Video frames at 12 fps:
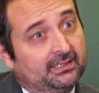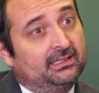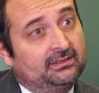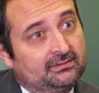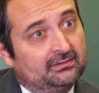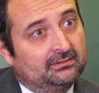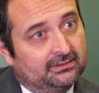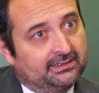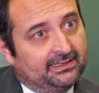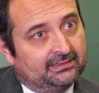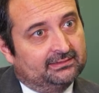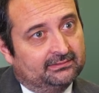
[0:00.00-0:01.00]
keen to look at
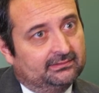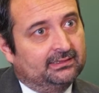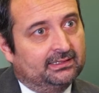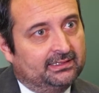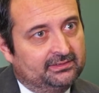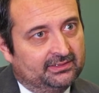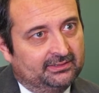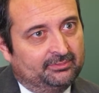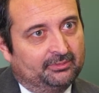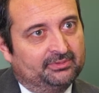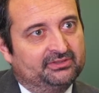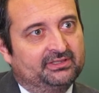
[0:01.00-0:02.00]
ex-LHA
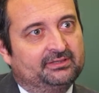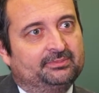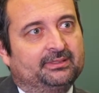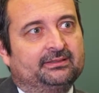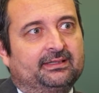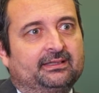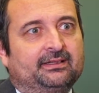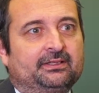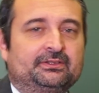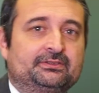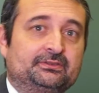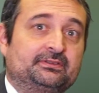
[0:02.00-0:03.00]
properties, but then they
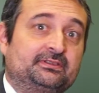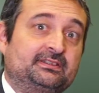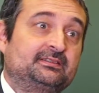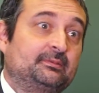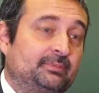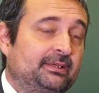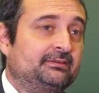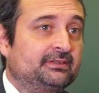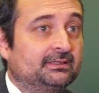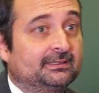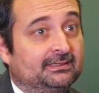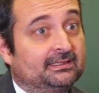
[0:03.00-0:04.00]
could sort of disappear
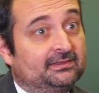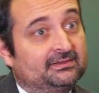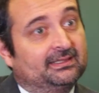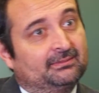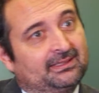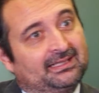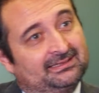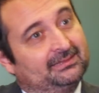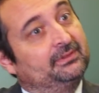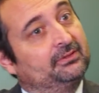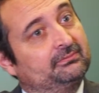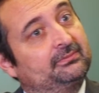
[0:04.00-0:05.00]
and say, well, actually,
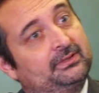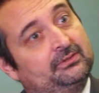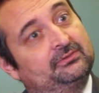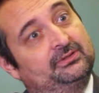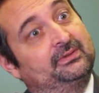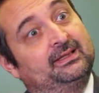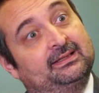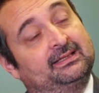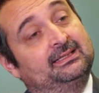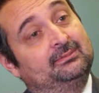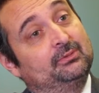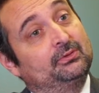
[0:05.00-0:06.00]
we're not doing that
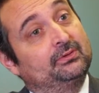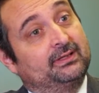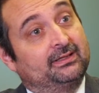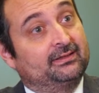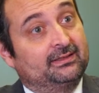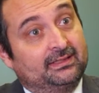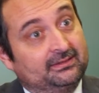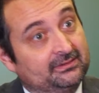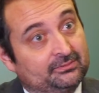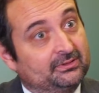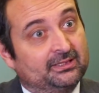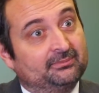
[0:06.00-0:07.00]
anymore. And other
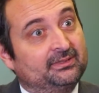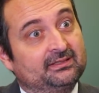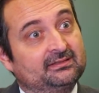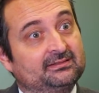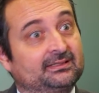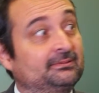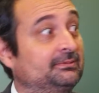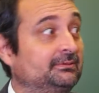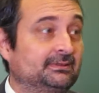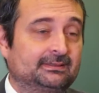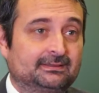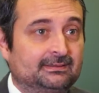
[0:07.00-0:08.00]
lenders will come in and say,
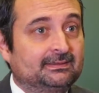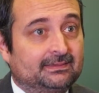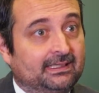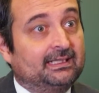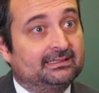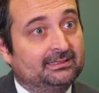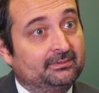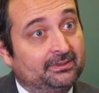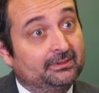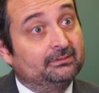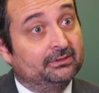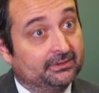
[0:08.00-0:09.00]
well, actually, we
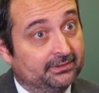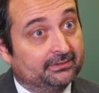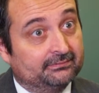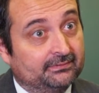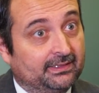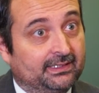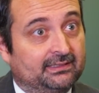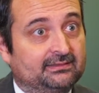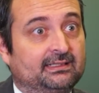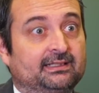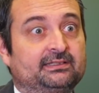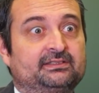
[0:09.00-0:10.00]
will look at
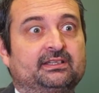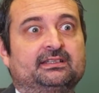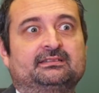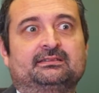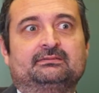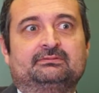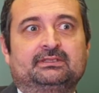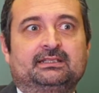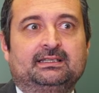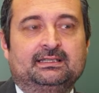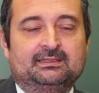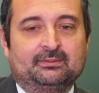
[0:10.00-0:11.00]
ex-LHA. So it
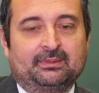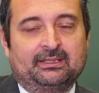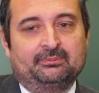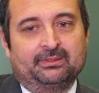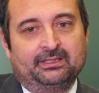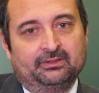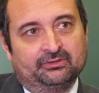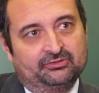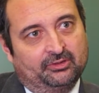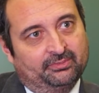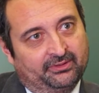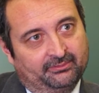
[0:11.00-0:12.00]
really is about being on
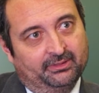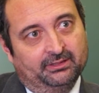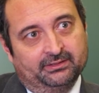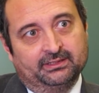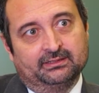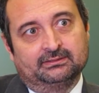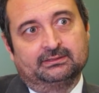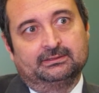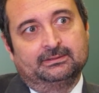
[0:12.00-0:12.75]
top of the market